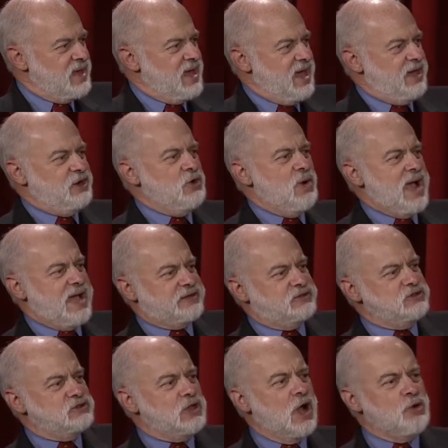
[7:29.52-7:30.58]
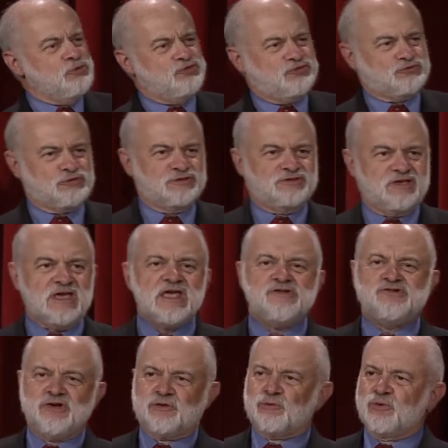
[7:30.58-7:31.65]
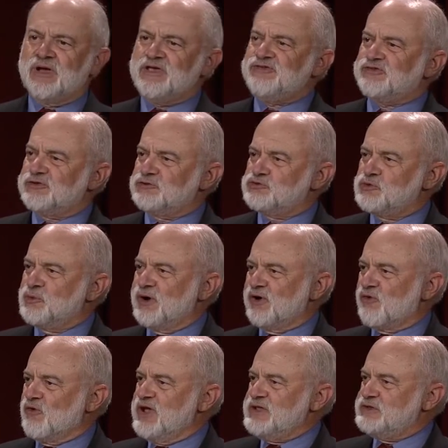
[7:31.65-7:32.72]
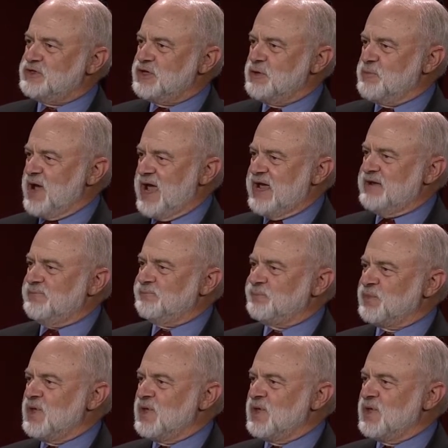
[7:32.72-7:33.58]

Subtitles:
and who had no strategic reason to agree to debate,